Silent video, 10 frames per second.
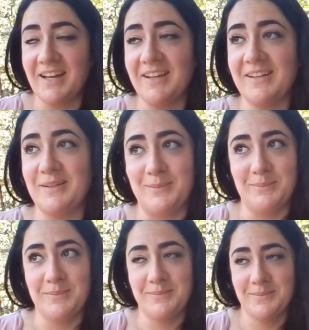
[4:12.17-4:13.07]

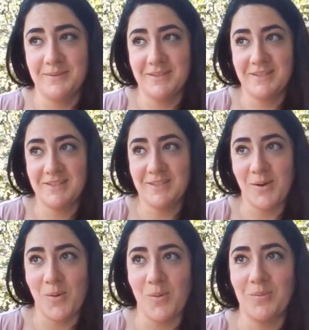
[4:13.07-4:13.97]
Um,
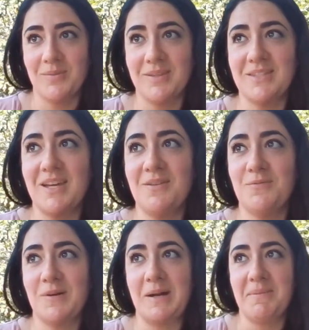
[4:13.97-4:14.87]
so that's kind
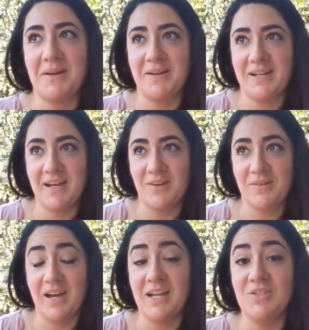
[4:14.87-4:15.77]
of where I'm at right
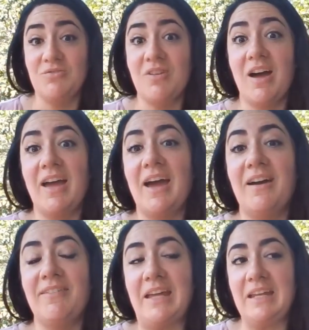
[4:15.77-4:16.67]
now. I do not
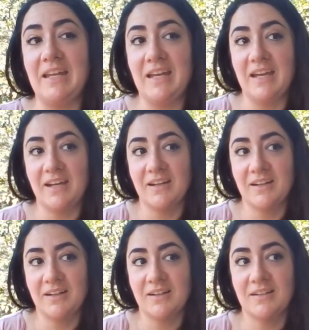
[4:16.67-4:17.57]
have any
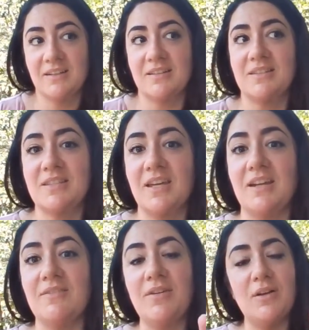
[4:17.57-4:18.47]
skin
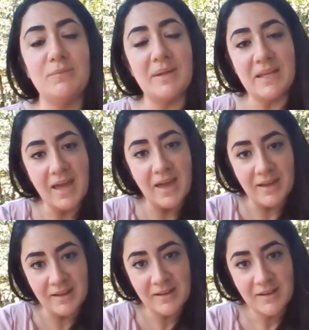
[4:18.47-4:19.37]
involvement
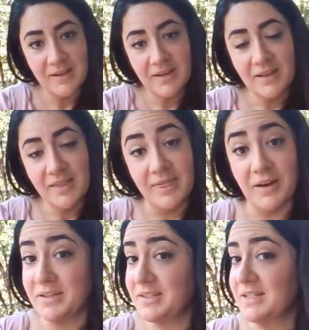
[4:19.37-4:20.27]
yet.
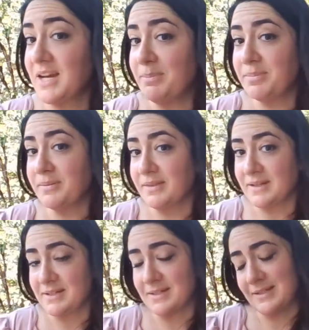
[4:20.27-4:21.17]
There is a type
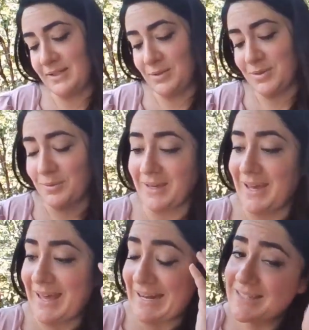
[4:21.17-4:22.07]
that you don't
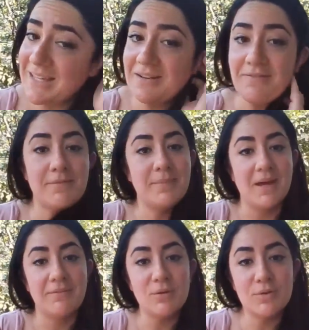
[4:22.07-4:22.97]
get any skin
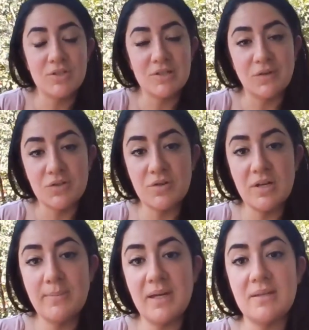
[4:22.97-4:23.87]
involvement ever, which is
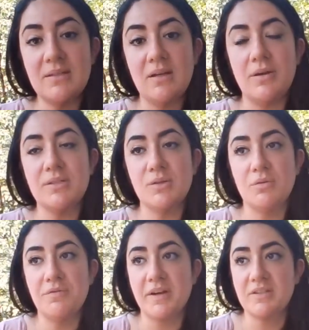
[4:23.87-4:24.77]
frustrating because it also
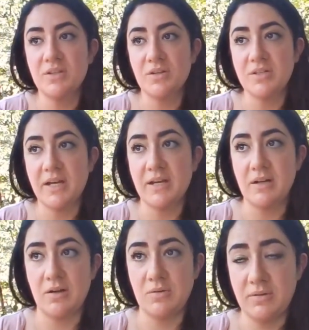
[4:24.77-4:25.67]
affects your
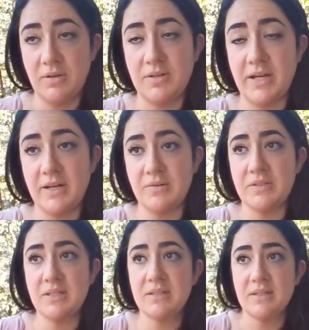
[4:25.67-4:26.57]

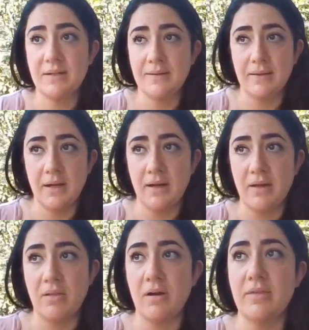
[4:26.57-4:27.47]
diagnosis and what kind of
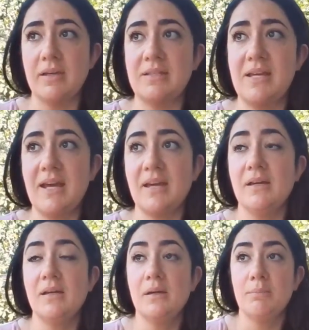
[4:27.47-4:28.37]
how long things take.
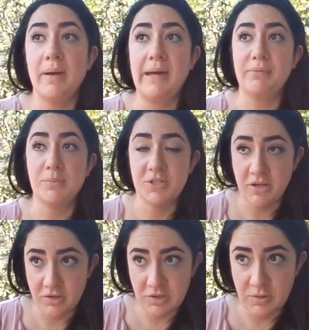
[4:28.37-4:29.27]
My
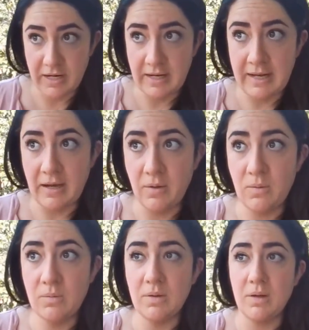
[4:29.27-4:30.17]
rheumatologist right
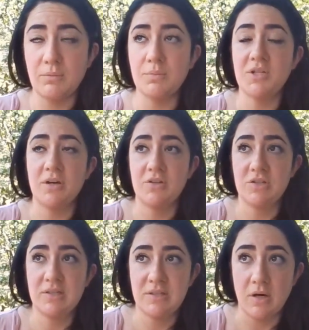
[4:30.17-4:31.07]
now,
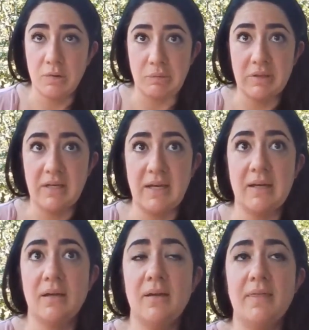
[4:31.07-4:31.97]
rheumatologists aren't
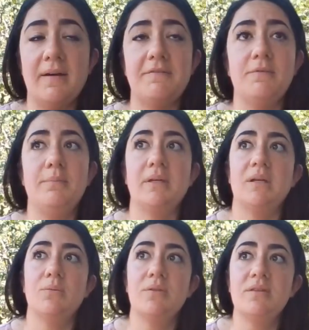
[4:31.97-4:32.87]
really that
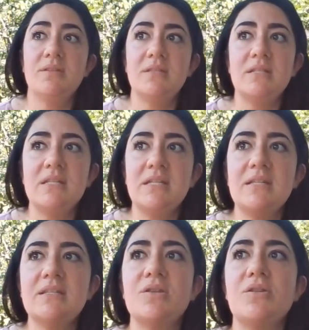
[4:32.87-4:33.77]
familiar with this
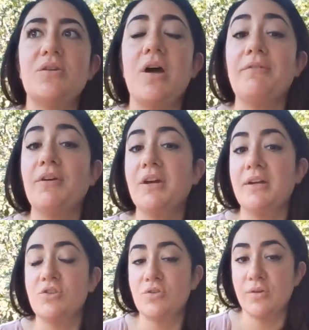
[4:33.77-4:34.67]
disease, so they're not very
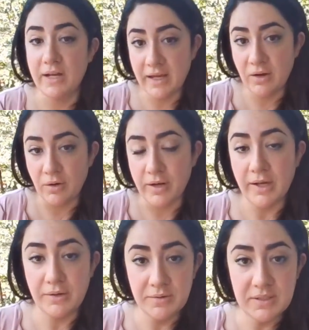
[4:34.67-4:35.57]
good at treating it or
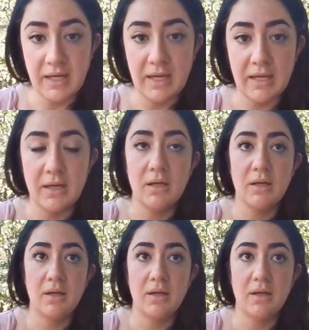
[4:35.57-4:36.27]
diagnosing it,